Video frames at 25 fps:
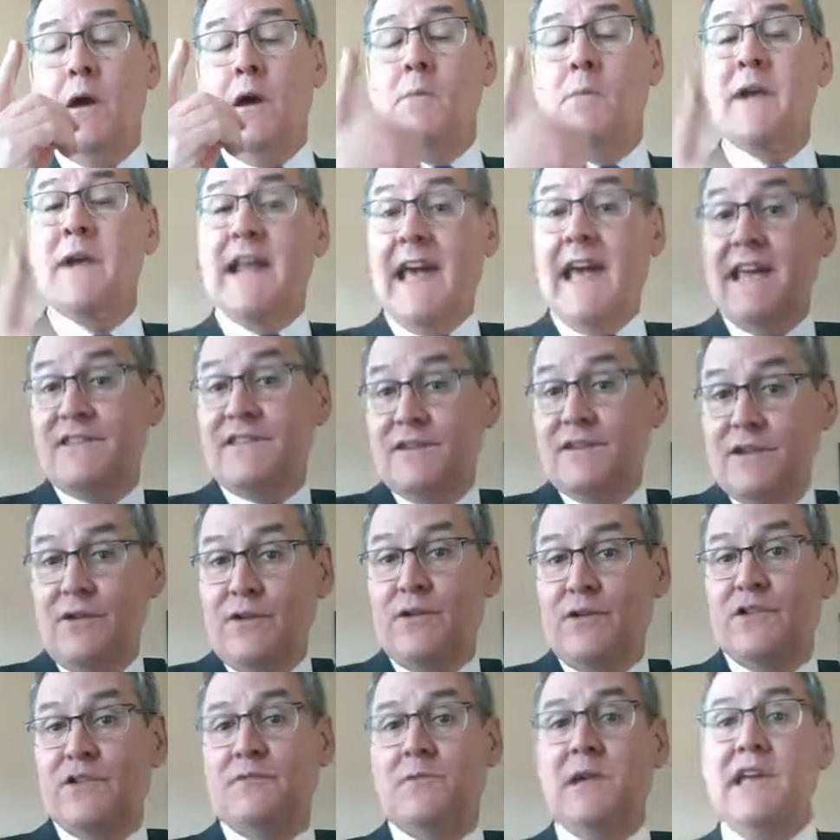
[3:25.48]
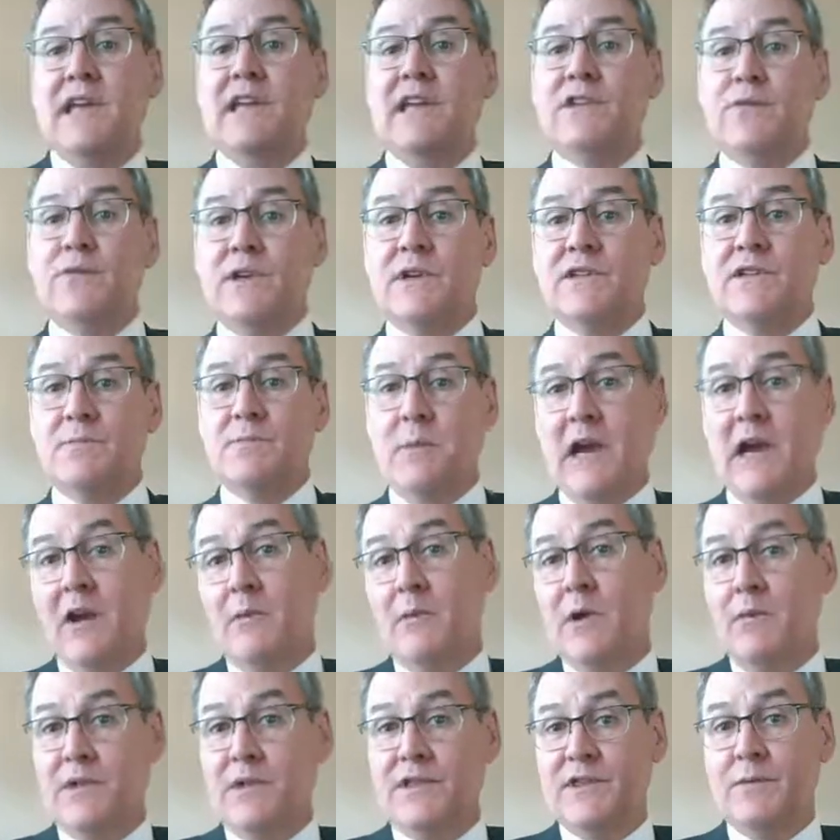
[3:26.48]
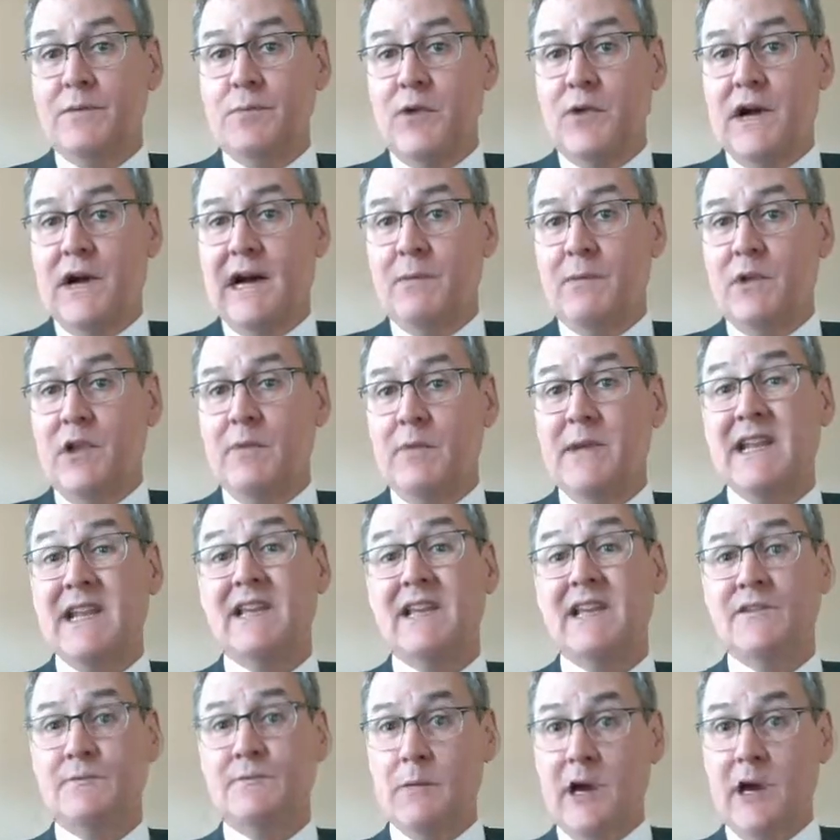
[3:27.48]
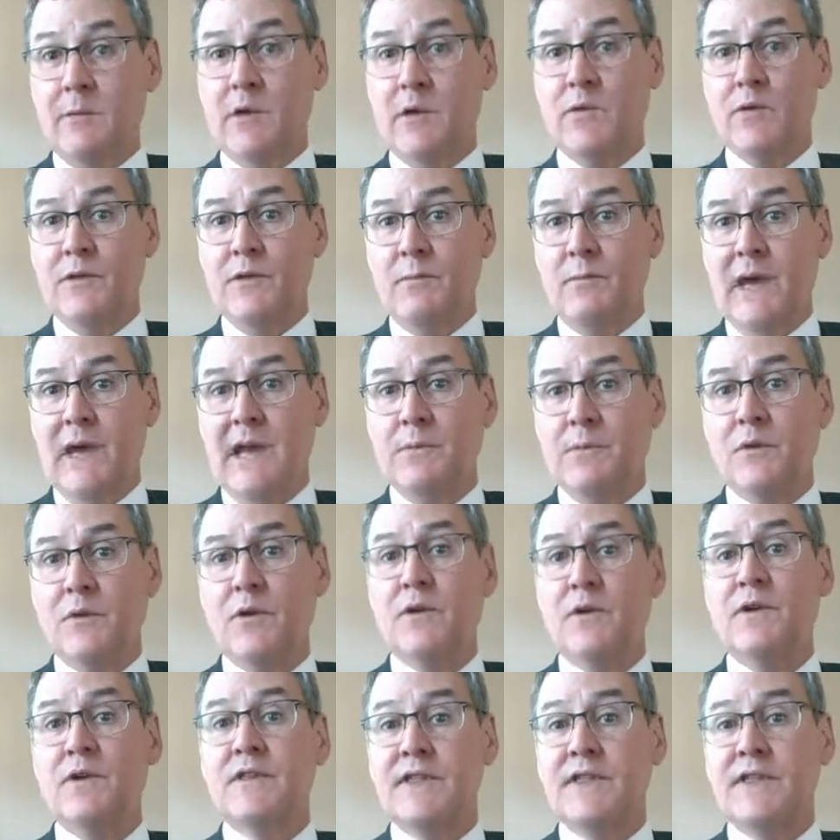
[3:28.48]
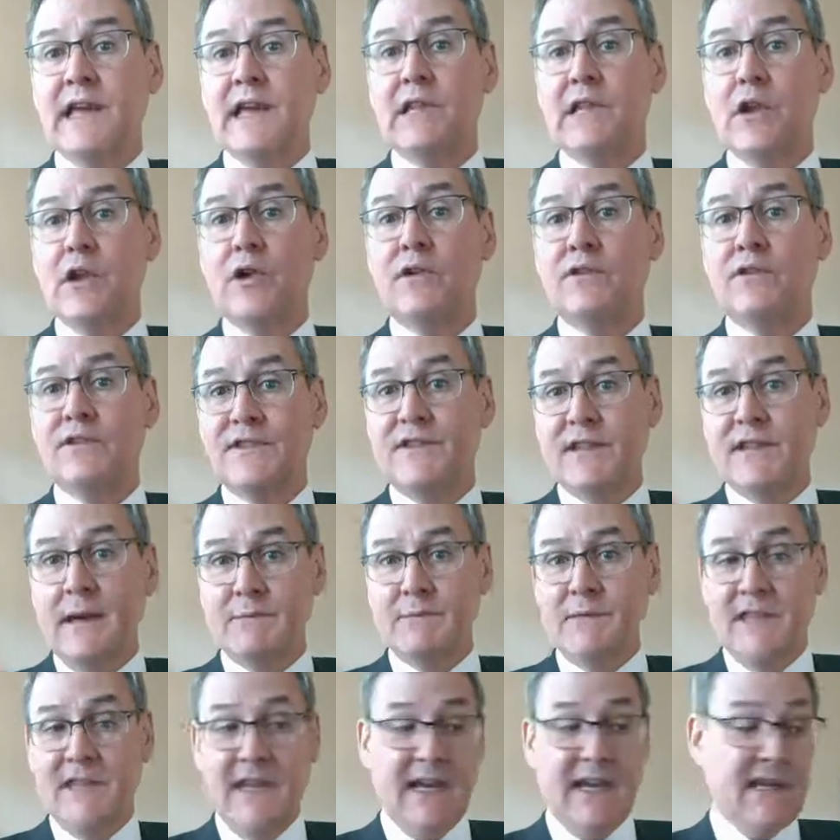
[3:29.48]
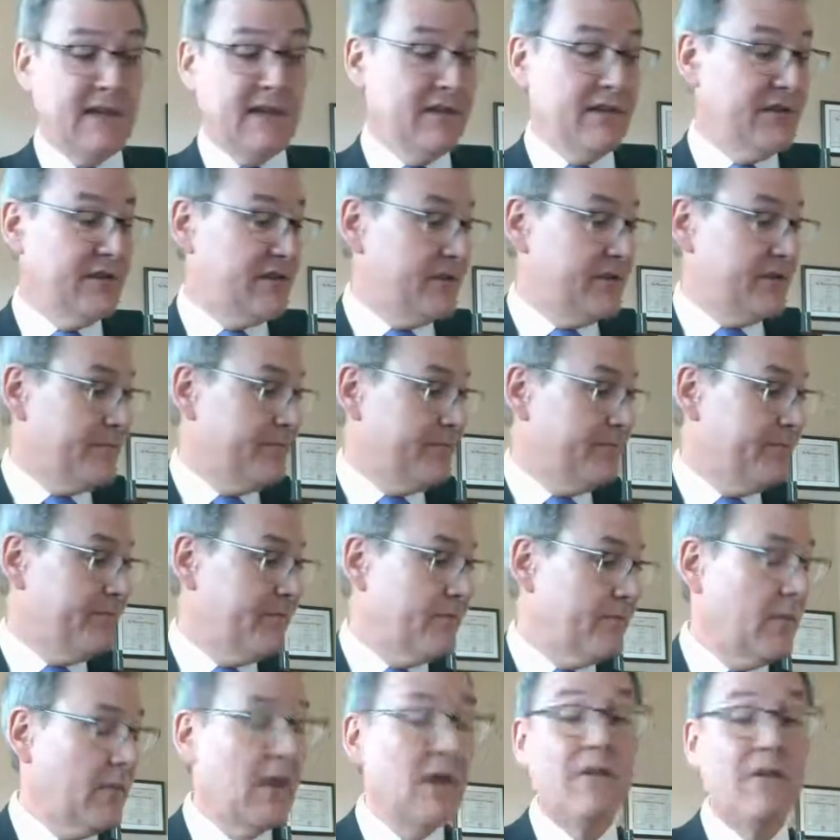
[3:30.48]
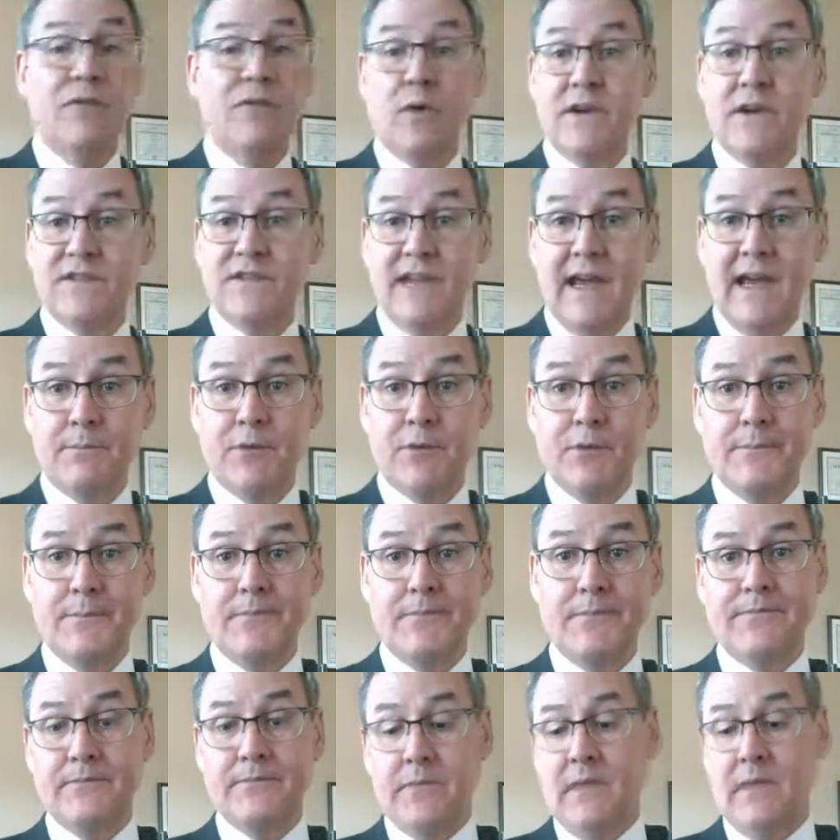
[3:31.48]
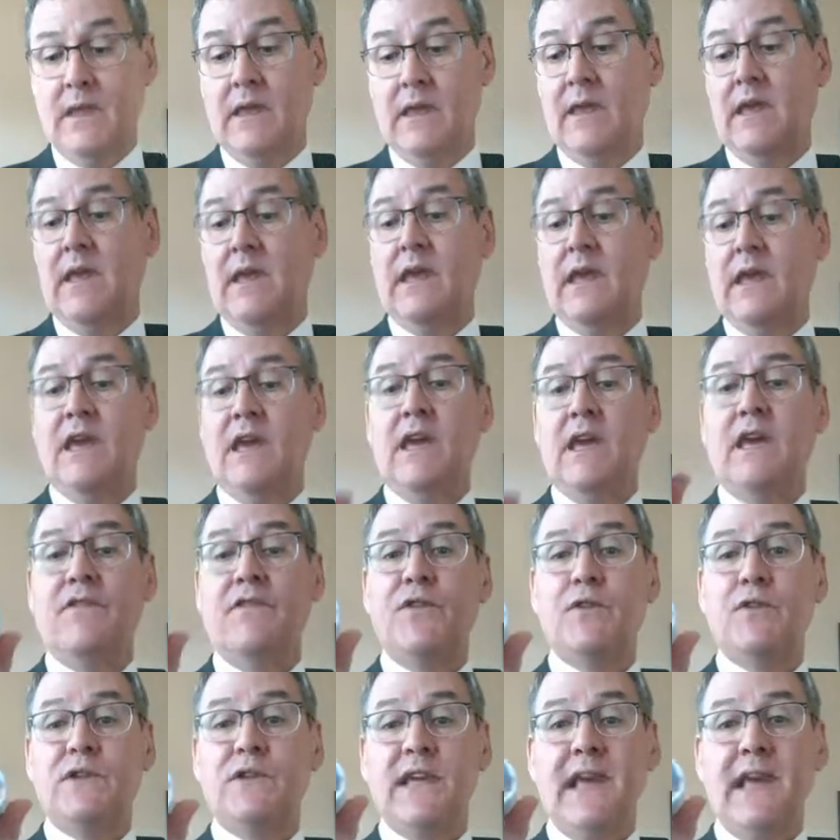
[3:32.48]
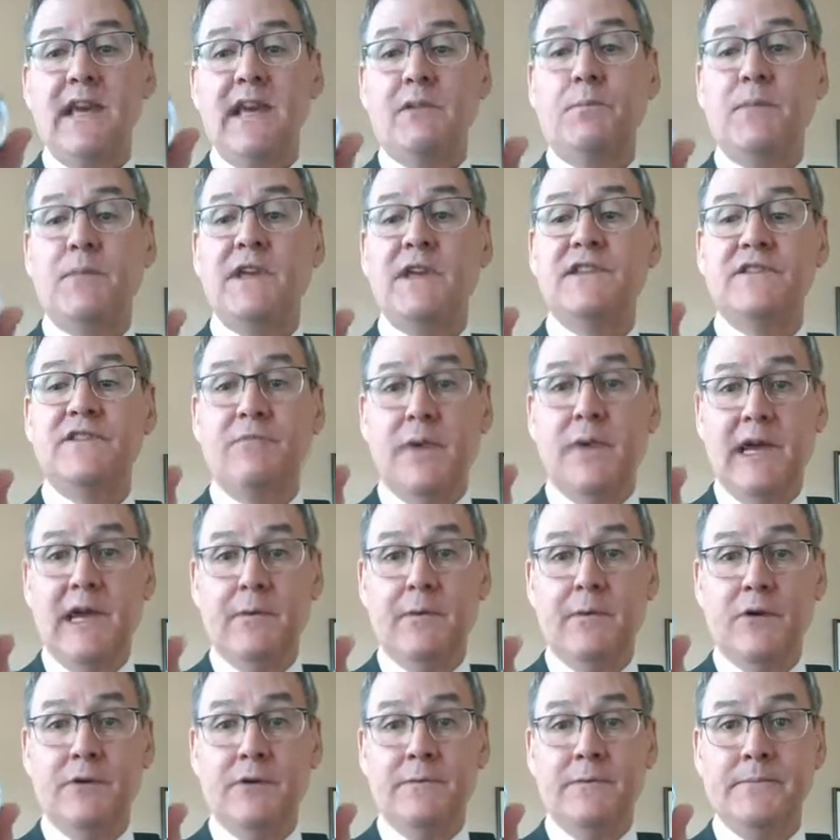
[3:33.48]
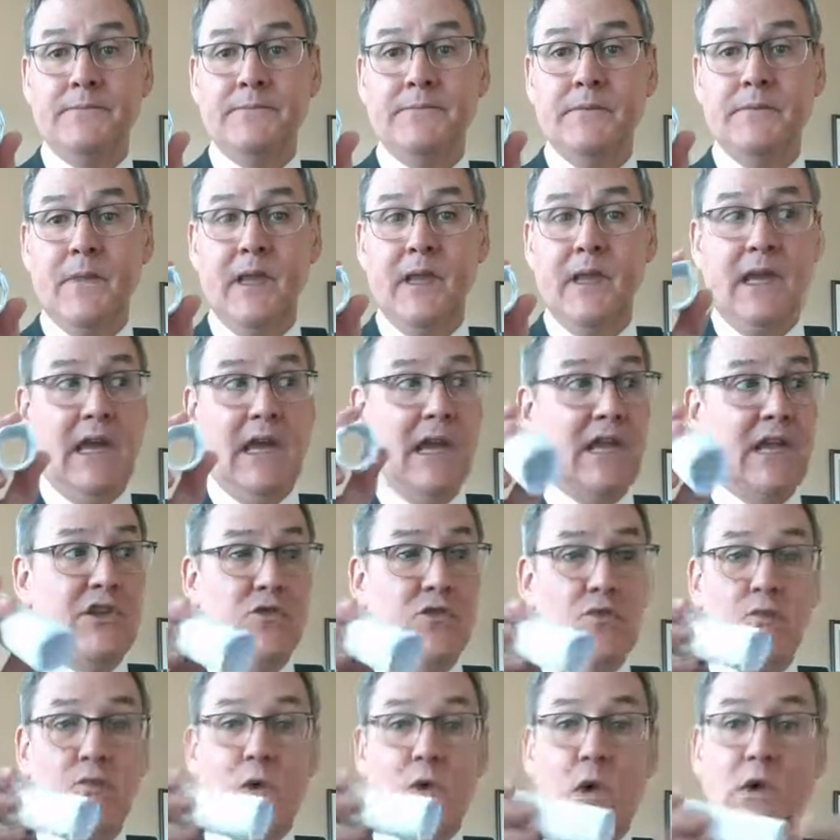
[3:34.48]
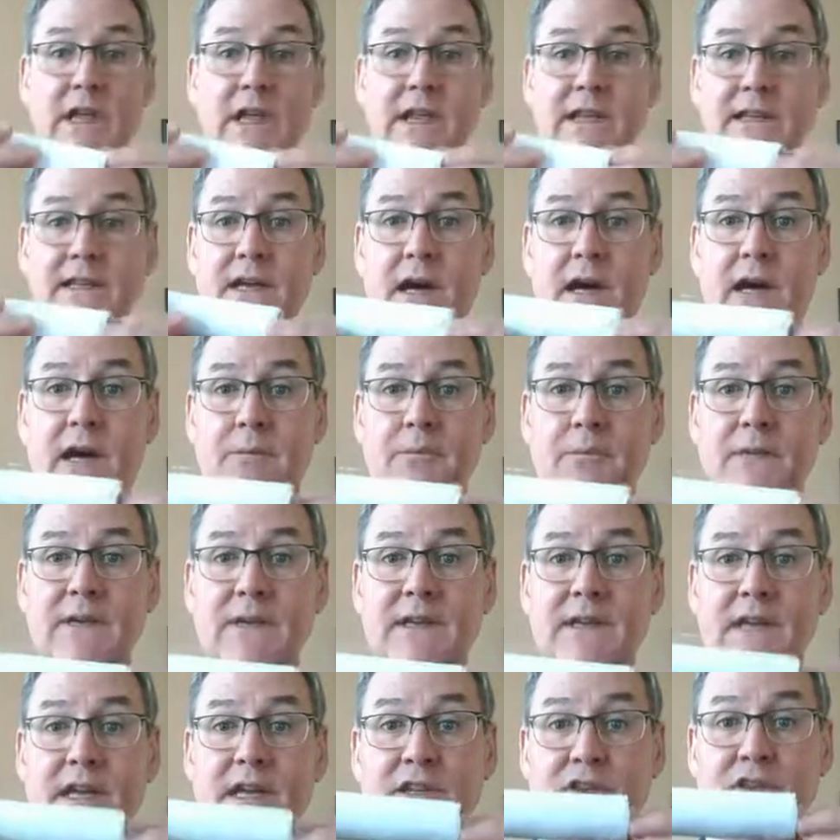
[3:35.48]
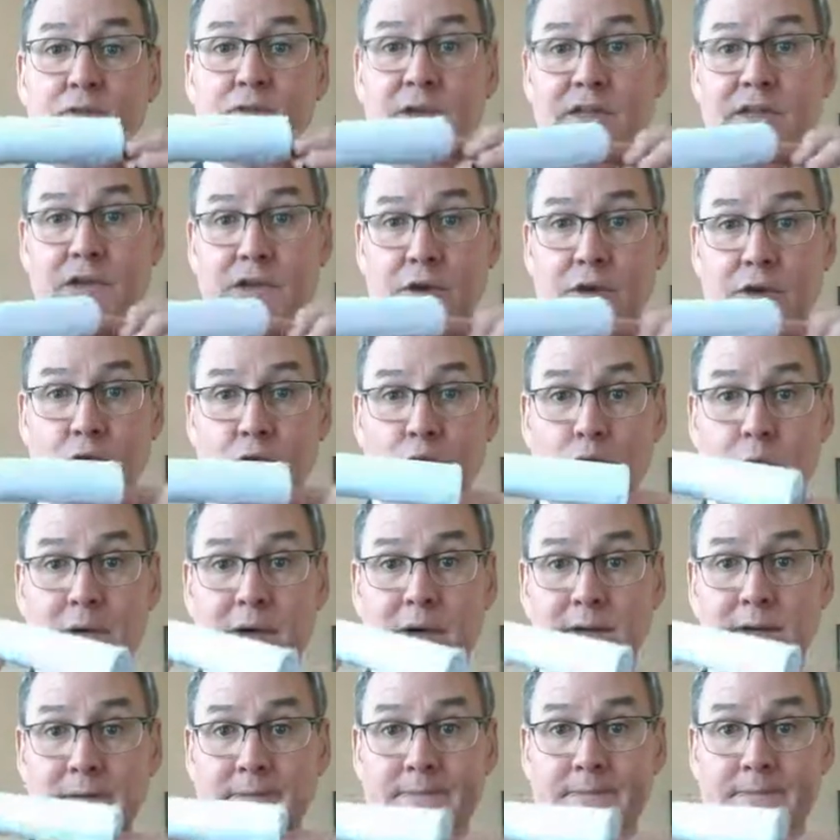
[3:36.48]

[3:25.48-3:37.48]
But as students begin to experiment with the problem and experiment with paper, they learn some things. For example, if you take a piece of paper and you roll it up into a tube,